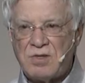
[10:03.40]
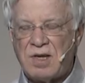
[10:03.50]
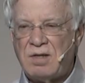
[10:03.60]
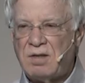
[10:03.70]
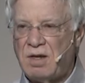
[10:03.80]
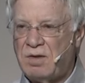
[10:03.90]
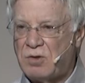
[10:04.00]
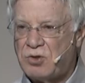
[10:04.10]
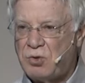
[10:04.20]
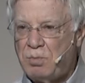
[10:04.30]
assent and
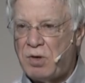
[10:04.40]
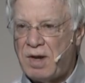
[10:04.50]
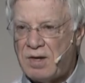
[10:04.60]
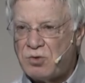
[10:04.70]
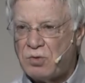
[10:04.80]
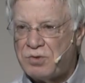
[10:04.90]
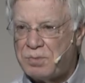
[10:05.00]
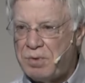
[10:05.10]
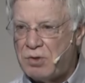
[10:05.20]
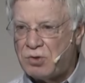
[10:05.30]
there's supernatural
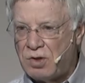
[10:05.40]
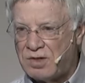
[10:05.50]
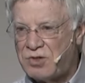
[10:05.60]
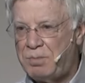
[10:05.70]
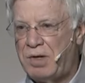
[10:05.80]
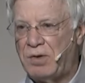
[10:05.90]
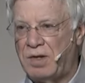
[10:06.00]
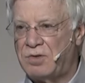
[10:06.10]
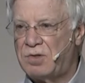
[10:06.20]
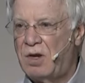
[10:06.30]
spiritual
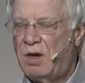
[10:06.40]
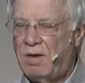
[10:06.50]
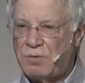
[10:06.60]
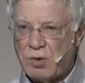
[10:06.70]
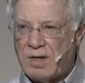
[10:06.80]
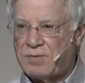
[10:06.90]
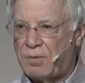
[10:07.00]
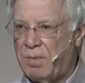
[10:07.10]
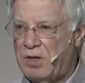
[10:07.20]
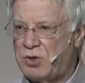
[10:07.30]
experience of
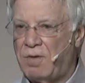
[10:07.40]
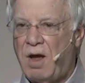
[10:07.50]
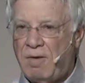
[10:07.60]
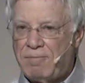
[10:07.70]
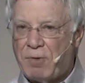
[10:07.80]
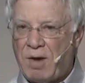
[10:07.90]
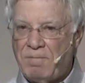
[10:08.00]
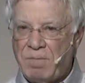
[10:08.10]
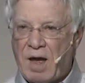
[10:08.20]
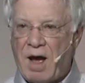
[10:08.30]
transformation
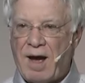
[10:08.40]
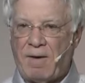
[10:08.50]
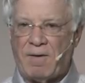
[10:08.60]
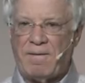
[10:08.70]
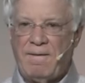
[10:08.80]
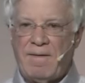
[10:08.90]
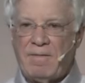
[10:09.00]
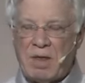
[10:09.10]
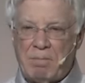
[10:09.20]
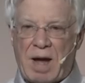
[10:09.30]
from the heart,
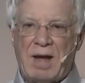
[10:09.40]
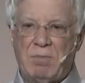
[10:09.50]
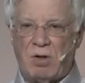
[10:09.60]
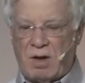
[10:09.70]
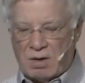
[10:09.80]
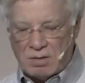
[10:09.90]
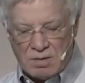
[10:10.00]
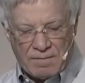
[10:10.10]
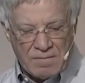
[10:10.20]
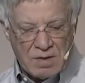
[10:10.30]
the Bible heart.
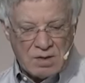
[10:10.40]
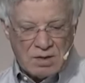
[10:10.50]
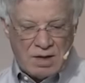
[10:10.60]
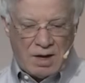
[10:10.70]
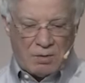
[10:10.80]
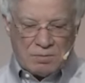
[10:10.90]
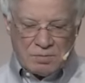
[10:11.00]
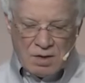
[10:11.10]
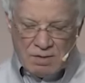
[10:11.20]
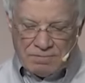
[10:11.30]
Now,
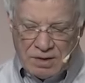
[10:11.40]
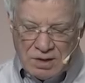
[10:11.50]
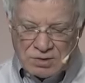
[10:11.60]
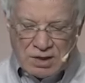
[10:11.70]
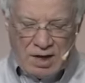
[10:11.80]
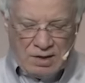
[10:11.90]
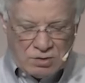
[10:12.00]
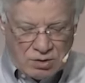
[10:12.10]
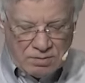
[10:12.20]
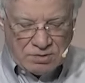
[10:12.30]
Phineas
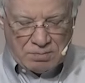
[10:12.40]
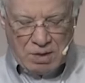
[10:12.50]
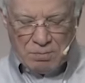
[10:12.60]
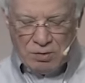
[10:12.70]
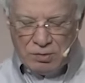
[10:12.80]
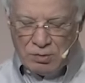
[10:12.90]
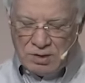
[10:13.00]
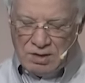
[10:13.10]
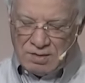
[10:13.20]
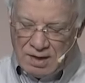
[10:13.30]
Gage, September
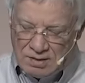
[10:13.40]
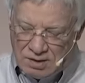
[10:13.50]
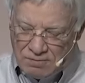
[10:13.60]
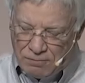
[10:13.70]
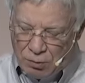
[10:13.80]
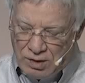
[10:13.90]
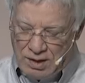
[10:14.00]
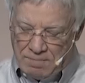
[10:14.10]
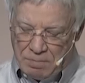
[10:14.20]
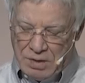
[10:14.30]
13,
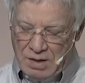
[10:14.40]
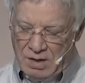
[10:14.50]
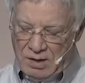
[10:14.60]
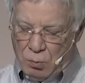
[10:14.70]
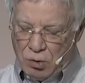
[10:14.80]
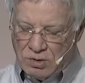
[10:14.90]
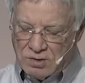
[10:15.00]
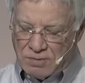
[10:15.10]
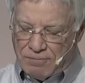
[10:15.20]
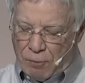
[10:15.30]
1848. He worked
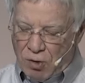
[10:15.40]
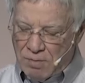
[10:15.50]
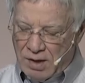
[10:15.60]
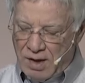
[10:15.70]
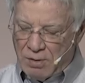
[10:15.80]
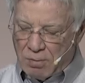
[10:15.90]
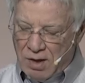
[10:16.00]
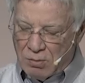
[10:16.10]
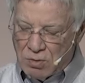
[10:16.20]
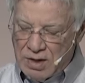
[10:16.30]
as a foreman on a
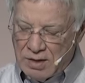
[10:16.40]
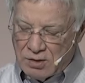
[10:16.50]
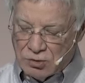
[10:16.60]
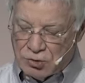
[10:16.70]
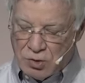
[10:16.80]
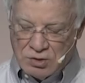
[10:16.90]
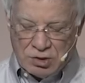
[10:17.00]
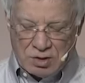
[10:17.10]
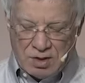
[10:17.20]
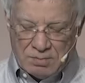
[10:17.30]
railway
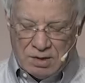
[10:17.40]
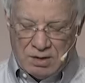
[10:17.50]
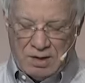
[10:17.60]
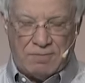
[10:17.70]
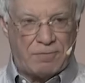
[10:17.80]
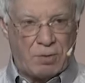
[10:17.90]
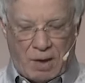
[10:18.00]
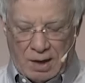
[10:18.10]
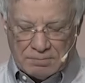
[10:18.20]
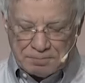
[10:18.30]
construction company in
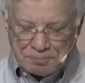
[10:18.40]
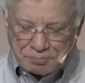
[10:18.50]
Vermont.